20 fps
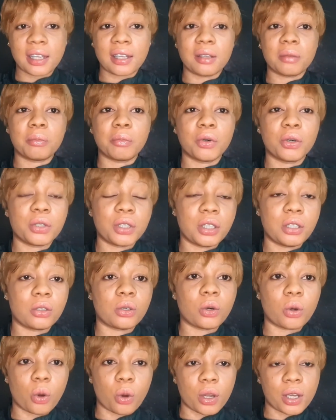in the morning
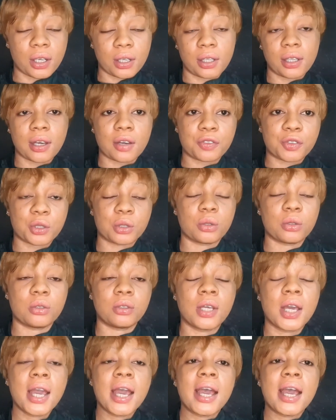or in the afternoon,